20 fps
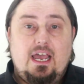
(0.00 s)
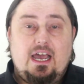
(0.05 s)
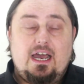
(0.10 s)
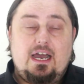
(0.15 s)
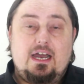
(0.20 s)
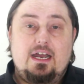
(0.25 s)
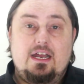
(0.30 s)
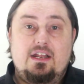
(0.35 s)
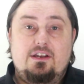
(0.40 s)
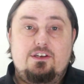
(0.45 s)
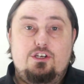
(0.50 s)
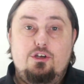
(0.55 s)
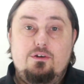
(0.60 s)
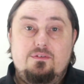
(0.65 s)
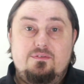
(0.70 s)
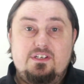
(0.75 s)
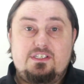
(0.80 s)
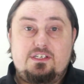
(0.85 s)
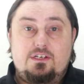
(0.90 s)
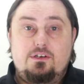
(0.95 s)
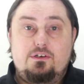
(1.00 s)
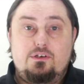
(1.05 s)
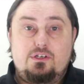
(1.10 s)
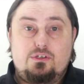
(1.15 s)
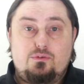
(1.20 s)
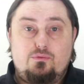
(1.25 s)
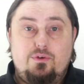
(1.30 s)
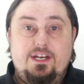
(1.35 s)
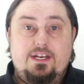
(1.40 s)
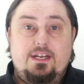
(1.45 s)
and your visitor
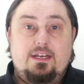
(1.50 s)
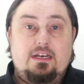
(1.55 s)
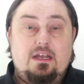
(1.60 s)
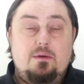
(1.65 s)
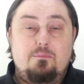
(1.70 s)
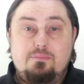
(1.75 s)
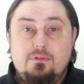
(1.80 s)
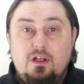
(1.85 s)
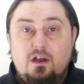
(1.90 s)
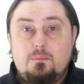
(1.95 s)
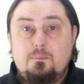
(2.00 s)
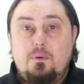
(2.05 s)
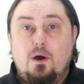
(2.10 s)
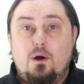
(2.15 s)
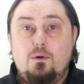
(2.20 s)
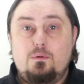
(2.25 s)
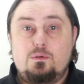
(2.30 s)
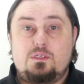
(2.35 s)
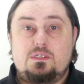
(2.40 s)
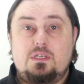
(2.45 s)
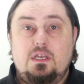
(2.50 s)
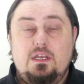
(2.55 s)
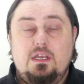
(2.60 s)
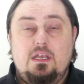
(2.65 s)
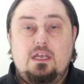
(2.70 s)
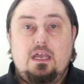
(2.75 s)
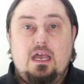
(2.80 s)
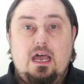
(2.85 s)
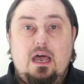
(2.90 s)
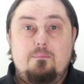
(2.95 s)
is reading a blog post
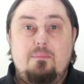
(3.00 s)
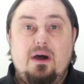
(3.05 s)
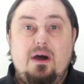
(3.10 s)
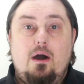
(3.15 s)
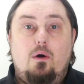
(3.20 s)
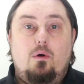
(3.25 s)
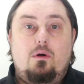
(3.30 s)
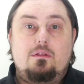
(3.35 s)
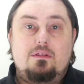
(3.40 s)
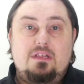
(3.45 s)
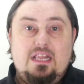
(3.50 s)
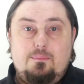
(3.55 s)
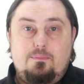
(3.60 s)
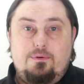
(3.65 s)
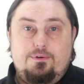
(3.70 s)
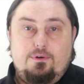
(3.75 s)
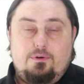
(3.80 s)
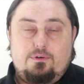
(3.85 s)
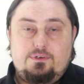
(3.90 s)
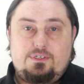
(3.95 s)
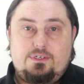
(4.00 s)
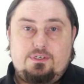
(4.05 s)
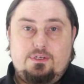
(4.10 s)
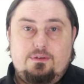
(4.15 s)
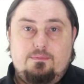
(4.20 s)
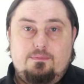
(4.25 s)
about Labradors.